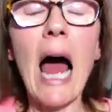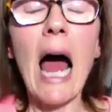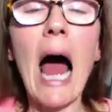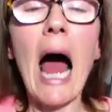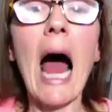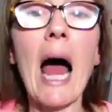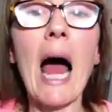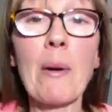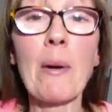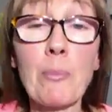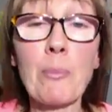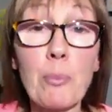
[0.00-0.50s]

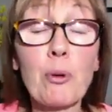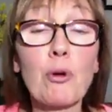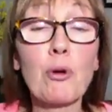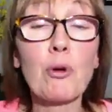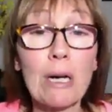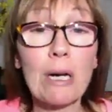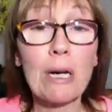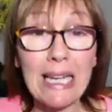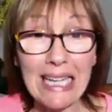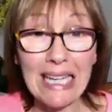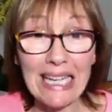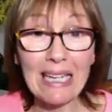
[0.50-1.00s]
I'm
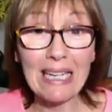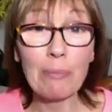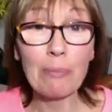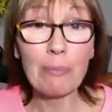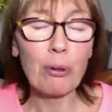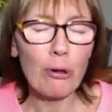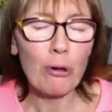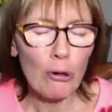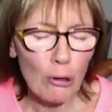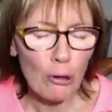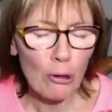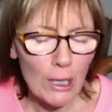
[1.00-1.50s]
pretty
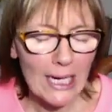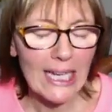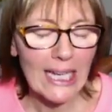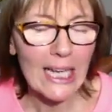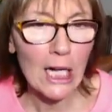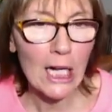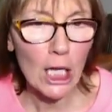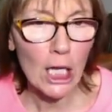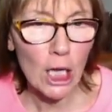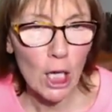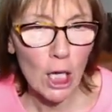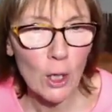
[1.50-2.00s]

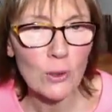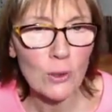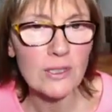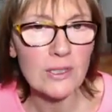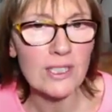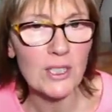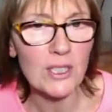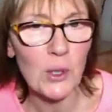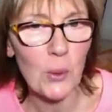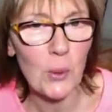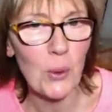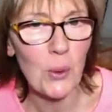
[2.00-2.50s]
close
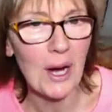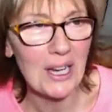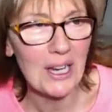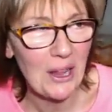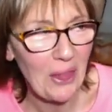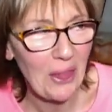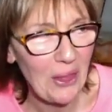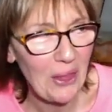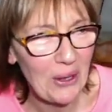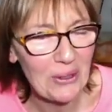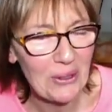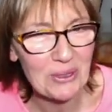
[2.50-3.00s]
to one
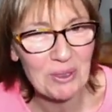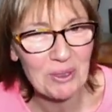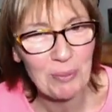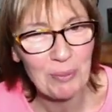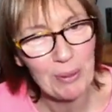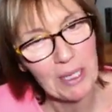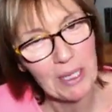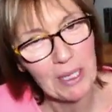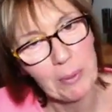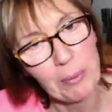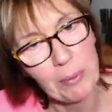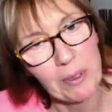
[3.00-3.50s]
of those
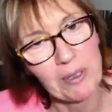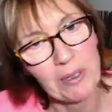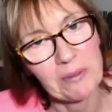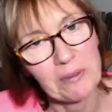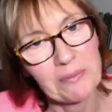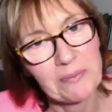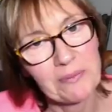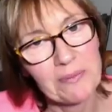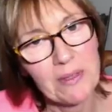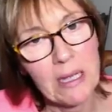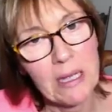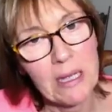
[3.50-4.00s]
people.
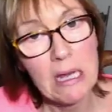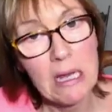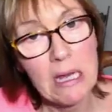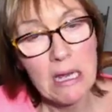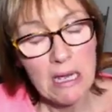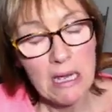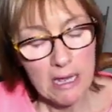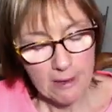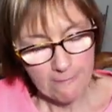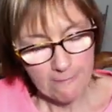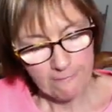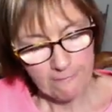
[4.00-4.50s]

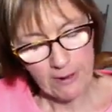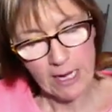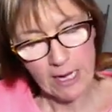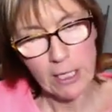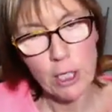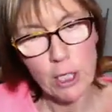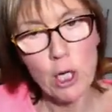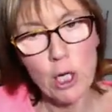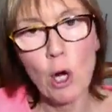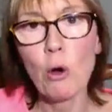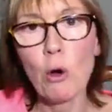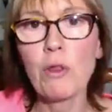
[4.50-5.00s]
If I
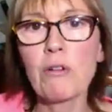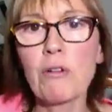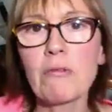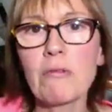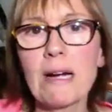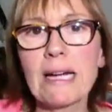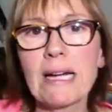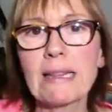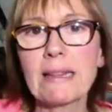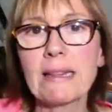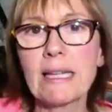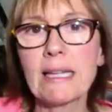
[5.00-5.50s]
know the
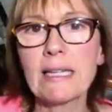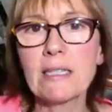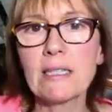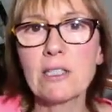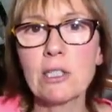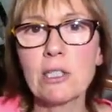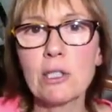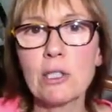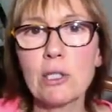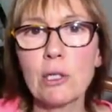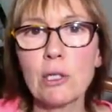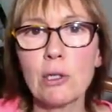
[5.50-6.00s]
right thing to
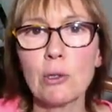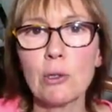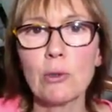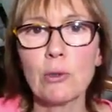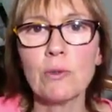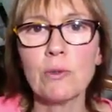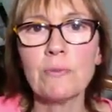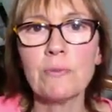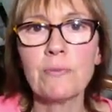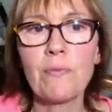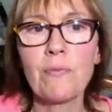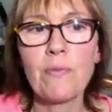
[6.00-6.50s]

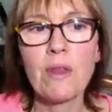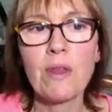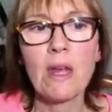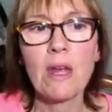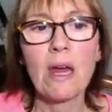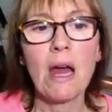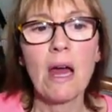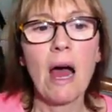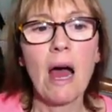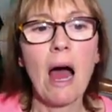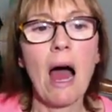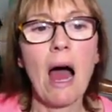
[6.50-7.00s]
do,
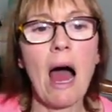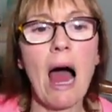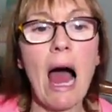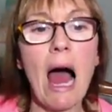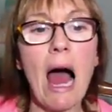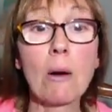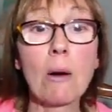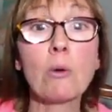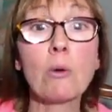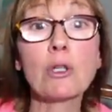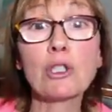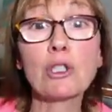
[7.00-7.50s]

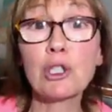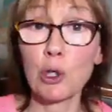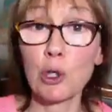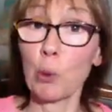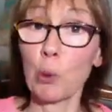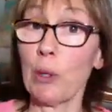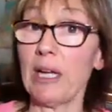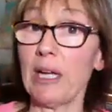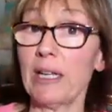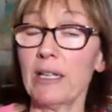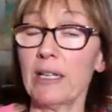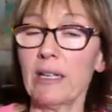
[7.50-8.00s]
I will do
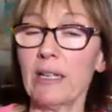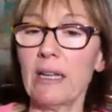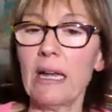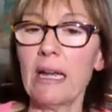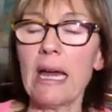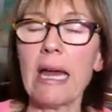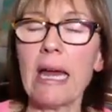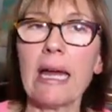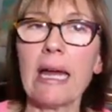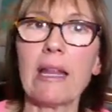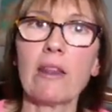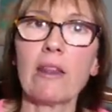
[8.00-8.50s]
it.
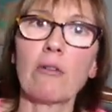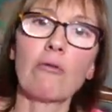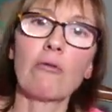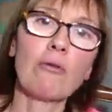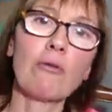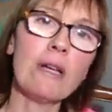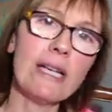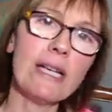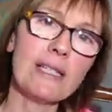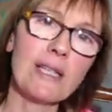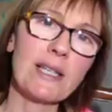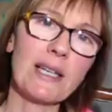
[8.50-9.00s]
And the
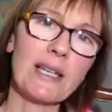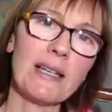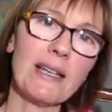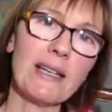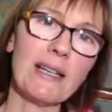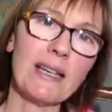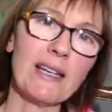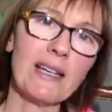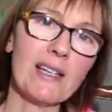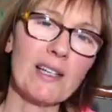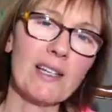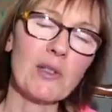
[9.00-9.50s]
reason
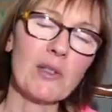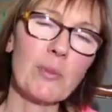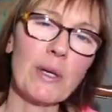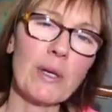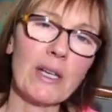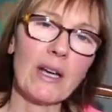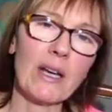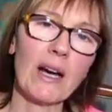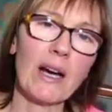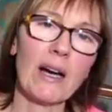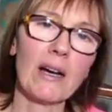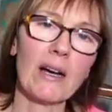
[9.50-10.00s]
is
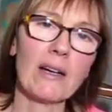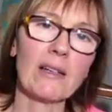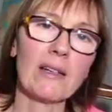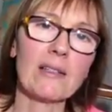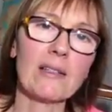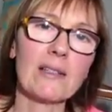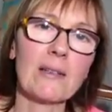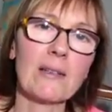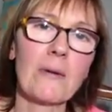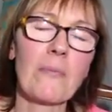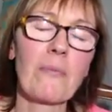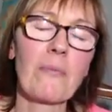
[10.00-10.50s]

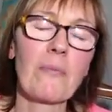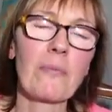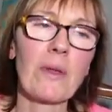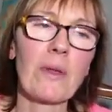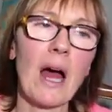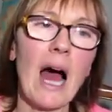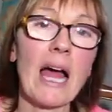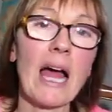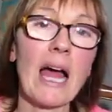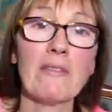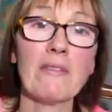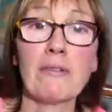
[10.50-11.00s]
because
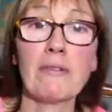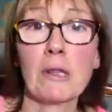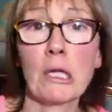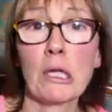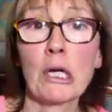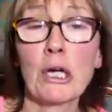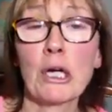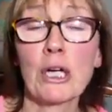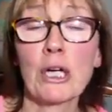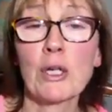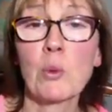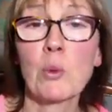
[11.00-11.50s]
I have
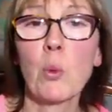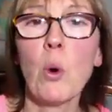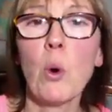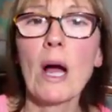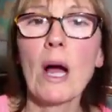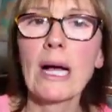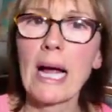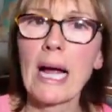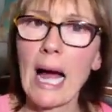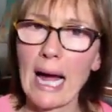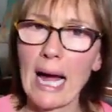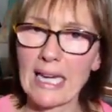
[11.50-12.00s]
learned
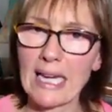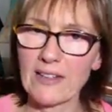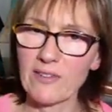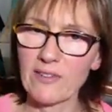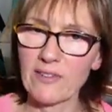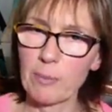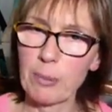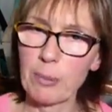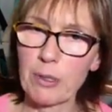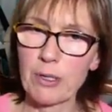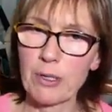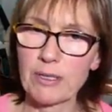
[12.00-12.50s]
what kind of a
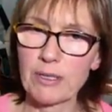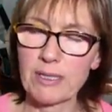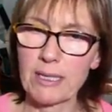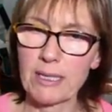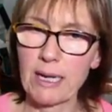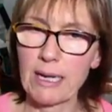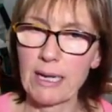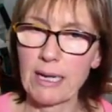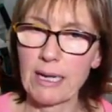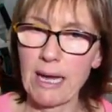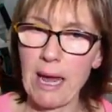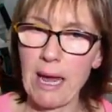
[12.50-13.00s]
person
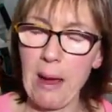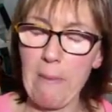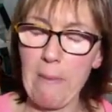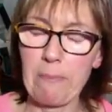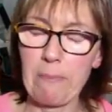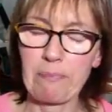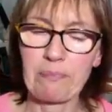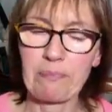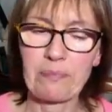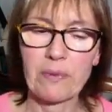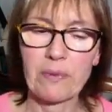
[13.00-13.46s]
I am.